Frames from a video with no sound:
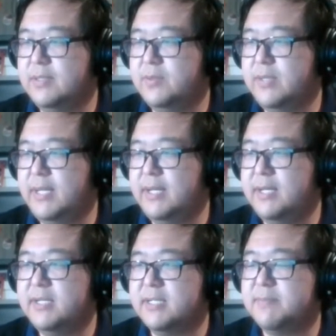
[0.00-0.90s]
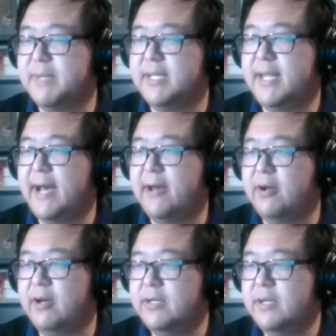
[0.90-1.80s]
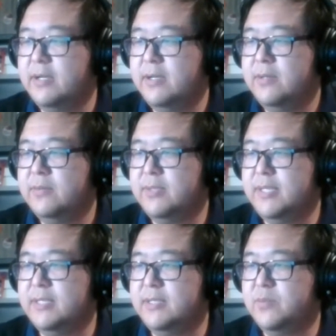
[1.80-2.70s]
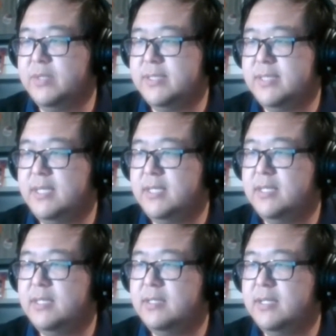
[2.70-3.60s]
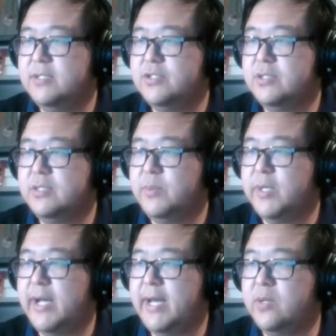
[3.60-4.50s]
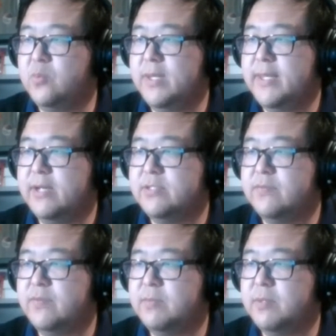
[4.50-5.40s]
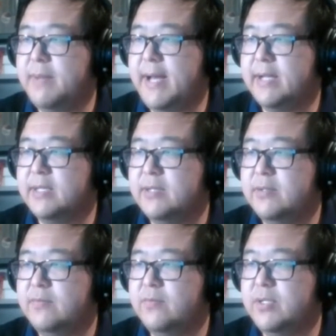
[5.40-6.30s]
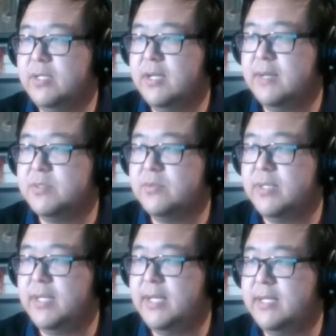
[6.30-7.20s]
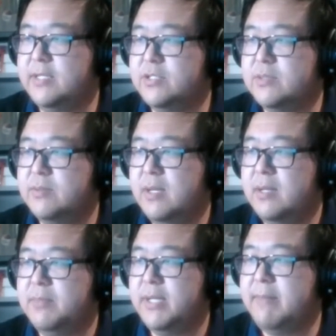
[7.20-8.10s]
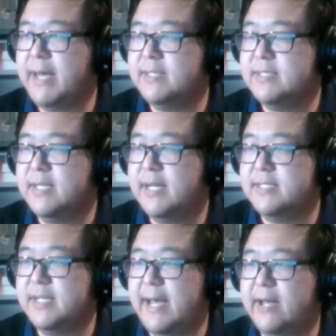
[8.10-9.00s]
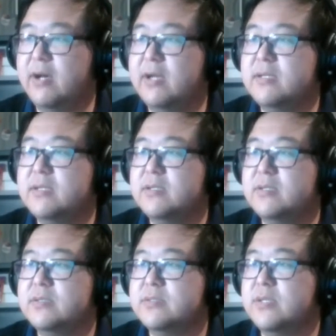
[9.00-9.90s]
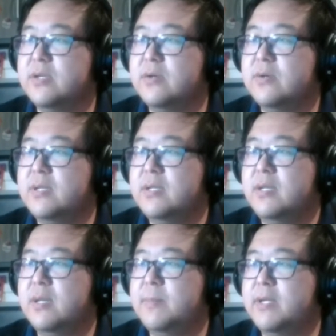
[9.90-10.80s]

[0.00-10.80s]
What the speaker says: an unexpected add-on was additionally we are adding 1000 rubber-backed 14 times 28 inch playmats as an add-on. So a better